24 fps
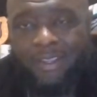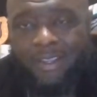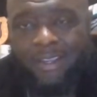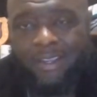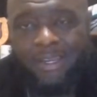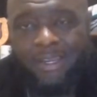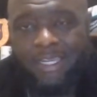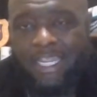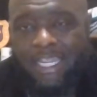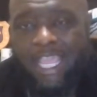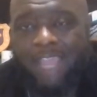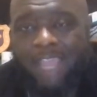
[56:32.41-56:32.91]

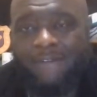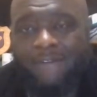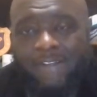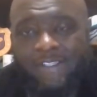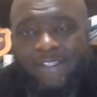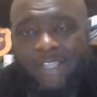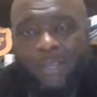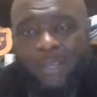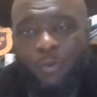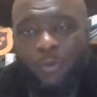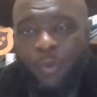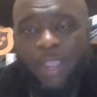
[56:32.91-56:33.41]
David
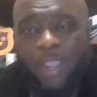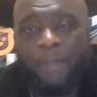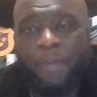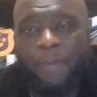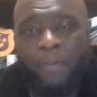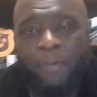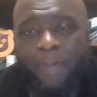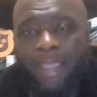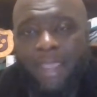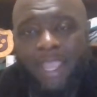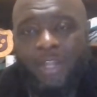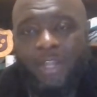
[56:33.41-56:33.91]
said, weeping
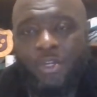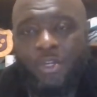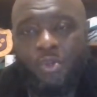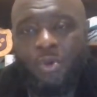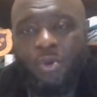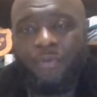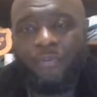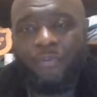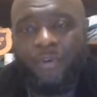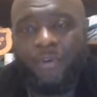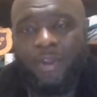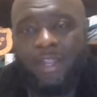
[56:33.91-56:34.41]
may endure
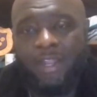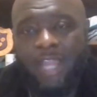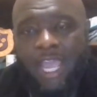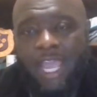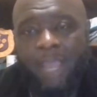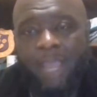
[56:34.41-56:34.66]
for a night,